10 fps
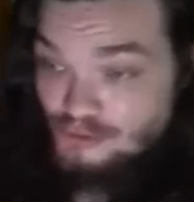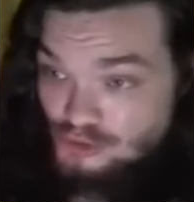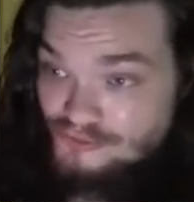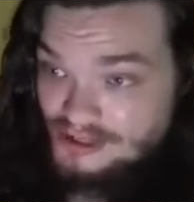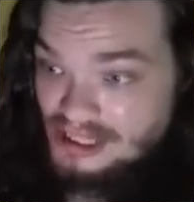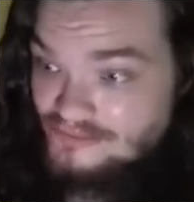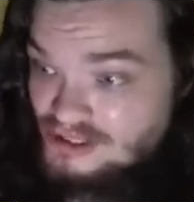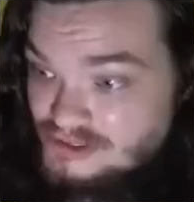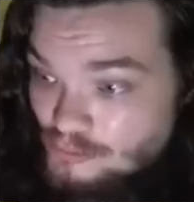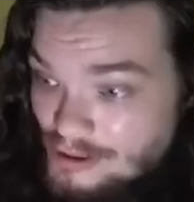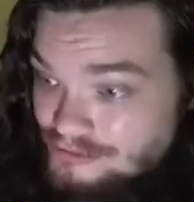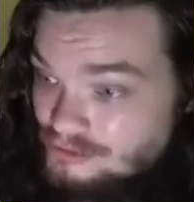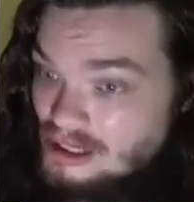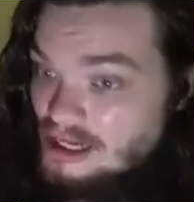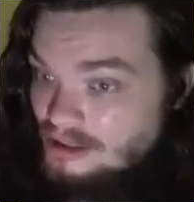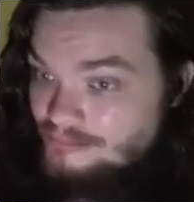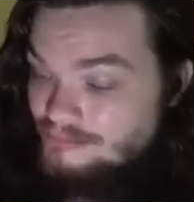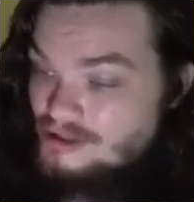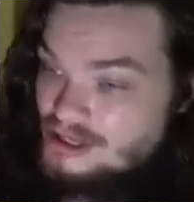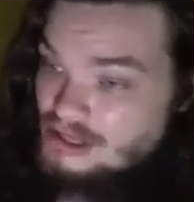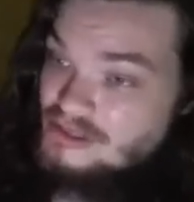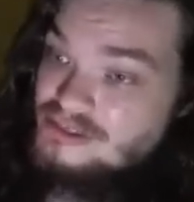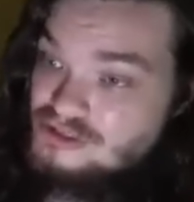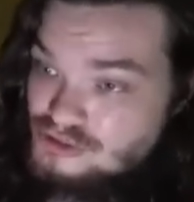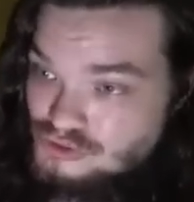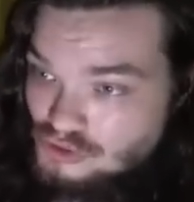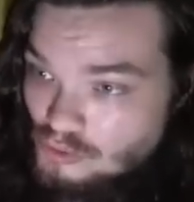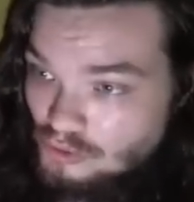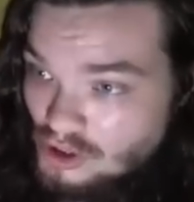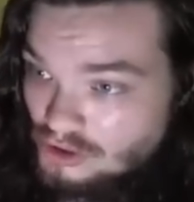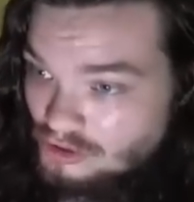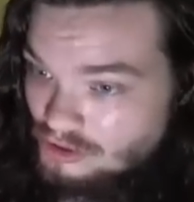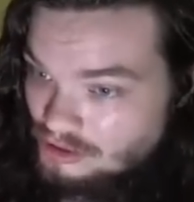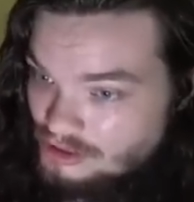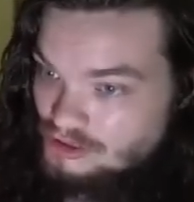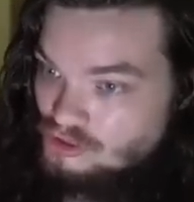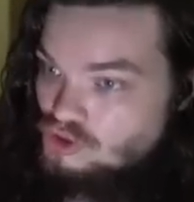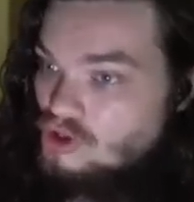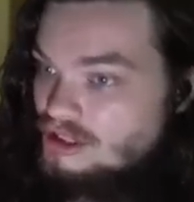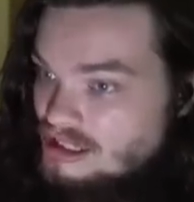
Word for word: we do find evidence of a Wagner column, then this is no longer talking